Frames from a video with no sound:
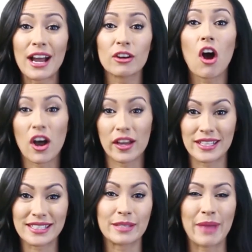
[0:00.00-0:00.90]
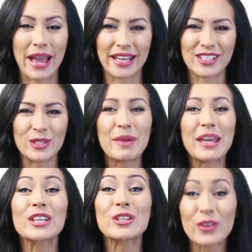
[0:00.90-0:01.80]
our audience demand to
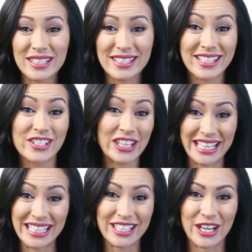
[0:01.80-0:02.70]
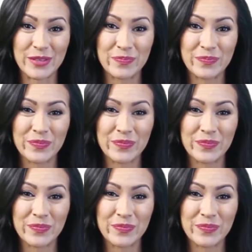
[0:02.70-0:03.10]
make your decision easier.